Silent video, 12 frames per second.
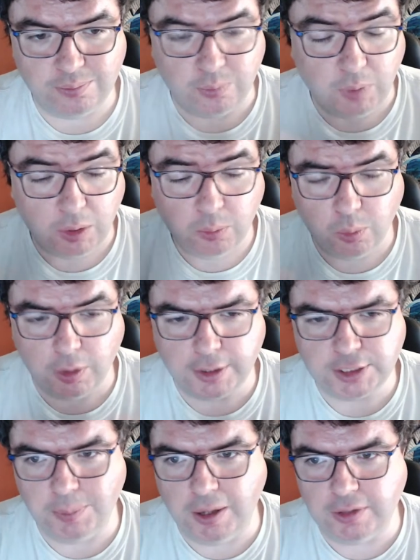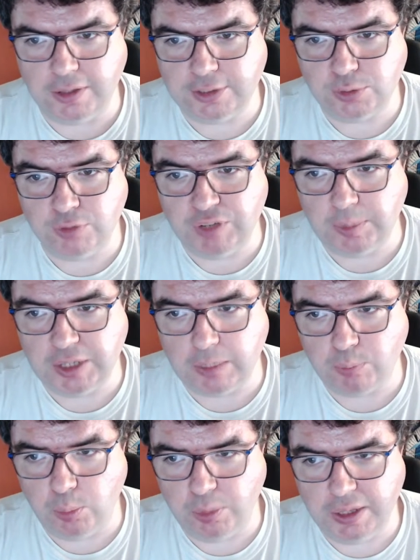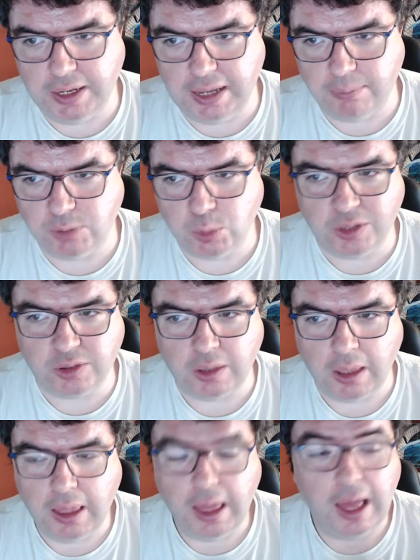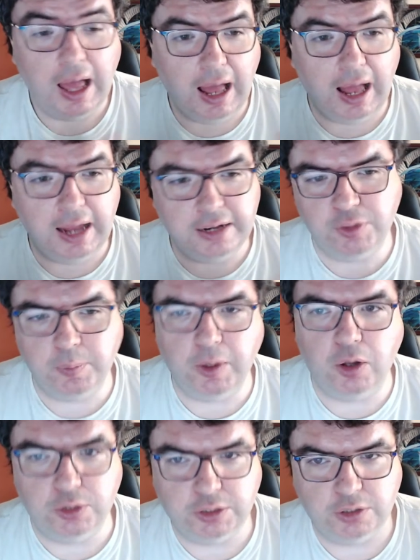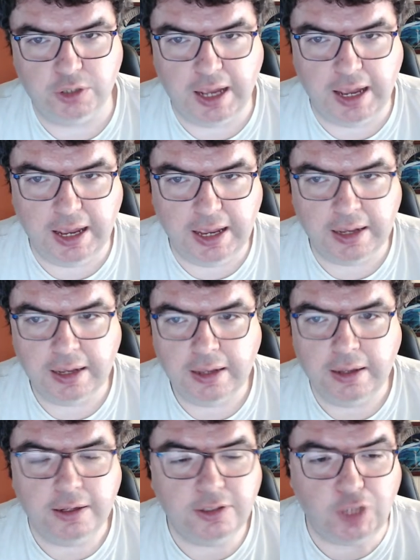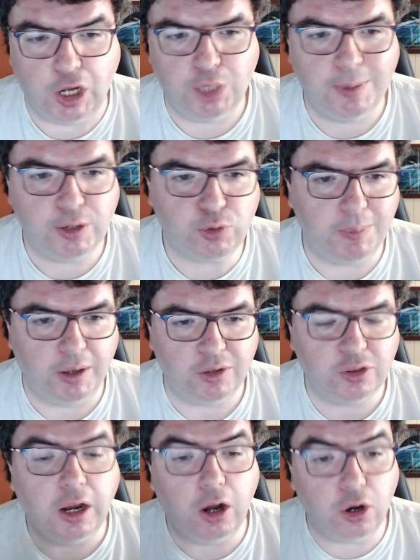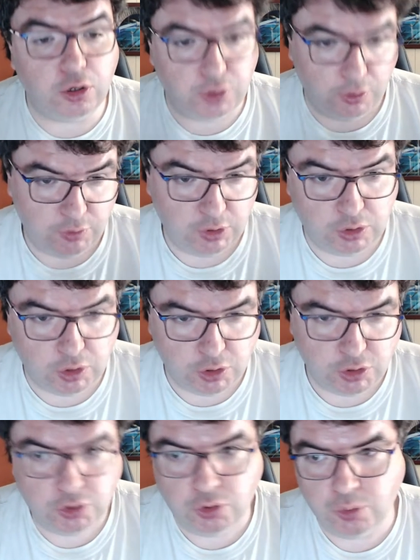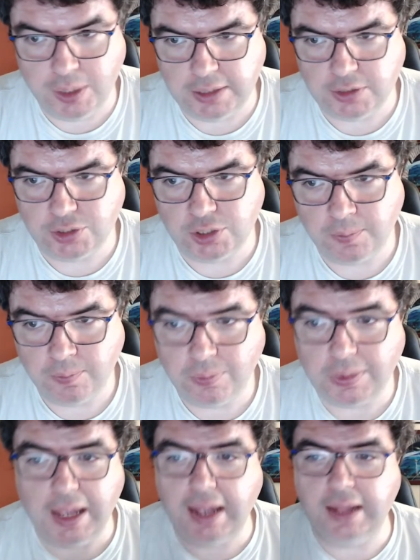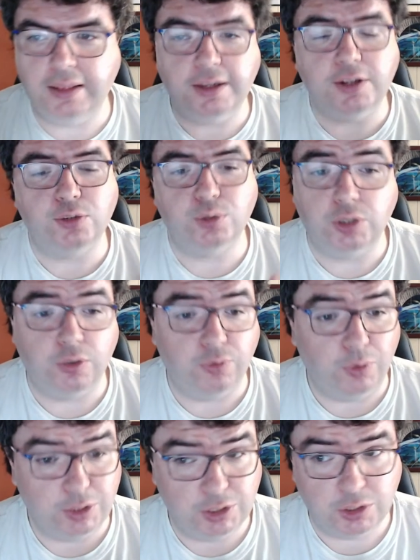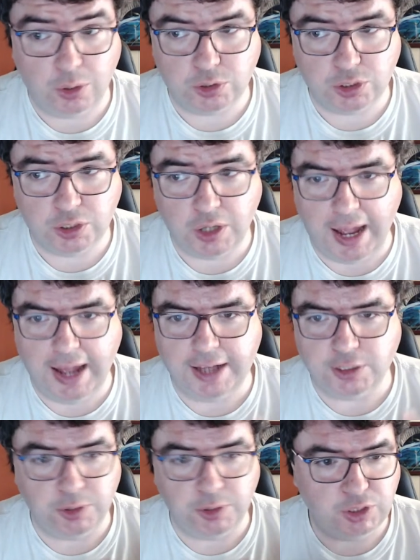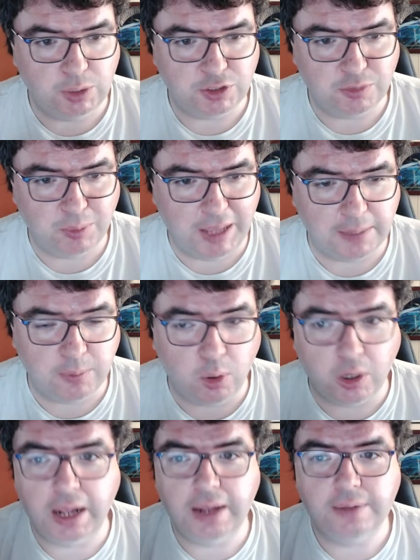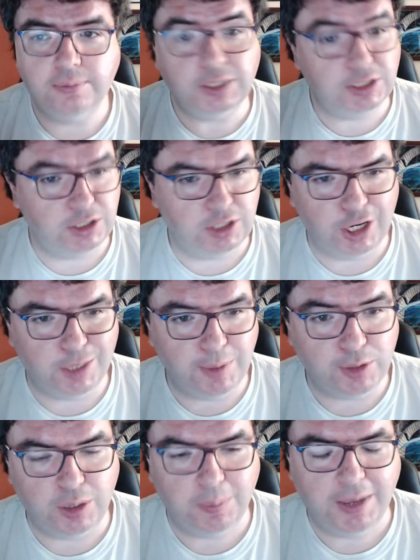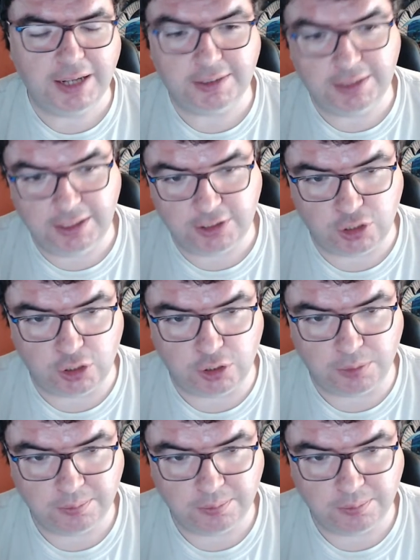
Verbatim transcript: well, works about the history of tabletop role-playing games with Eye of the Beholder, a documentary about the art of Dungeons Dragons. In the interest of full disclosure, as with Secrets of Blackmoor, this is a documentary I backed on Kickstarter.